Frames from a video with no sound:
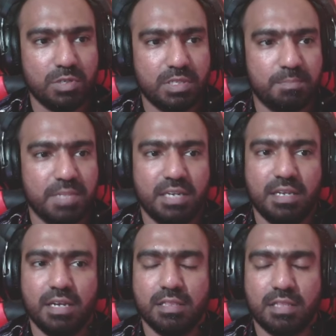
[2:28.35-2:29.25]
the plain
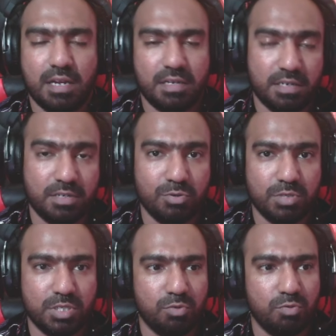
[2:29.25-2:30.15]
health
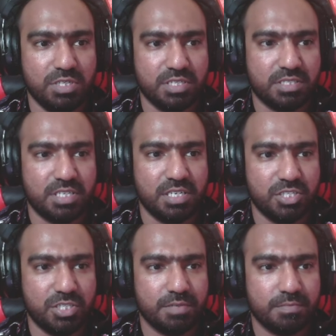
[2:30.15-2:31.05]
120 will just change.